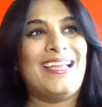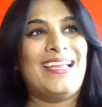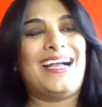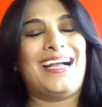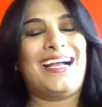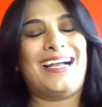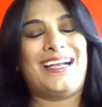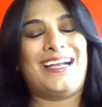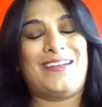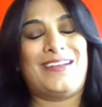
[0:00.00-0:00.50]

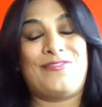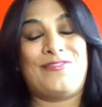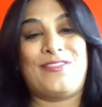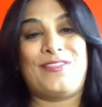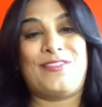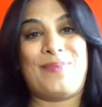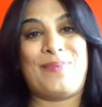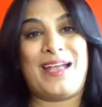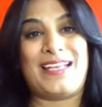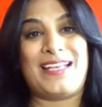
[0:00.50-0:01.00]
for
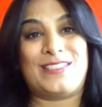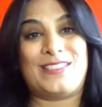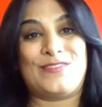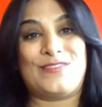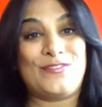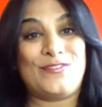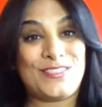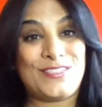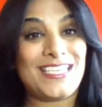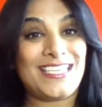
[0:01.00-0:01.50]
the past
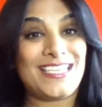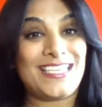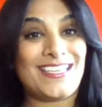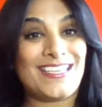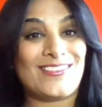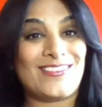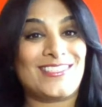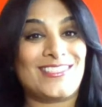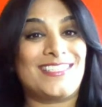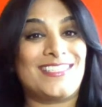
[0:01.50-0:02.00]
15
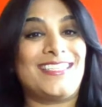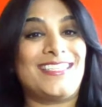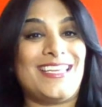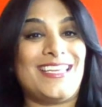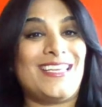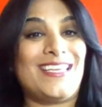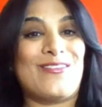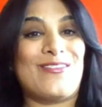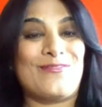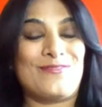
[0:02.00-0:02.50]
years, the
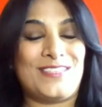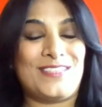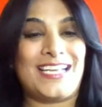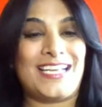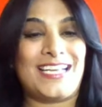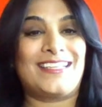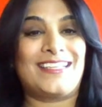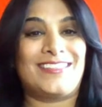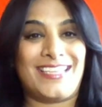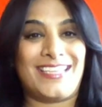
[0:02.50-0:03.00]
CEO of
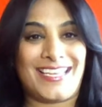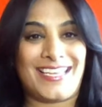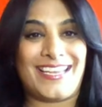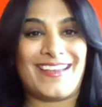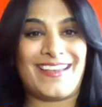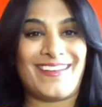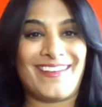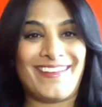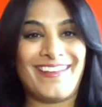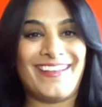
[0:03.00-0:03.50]
Technalink
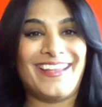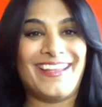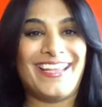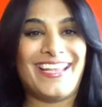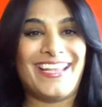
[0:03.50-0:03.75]
here.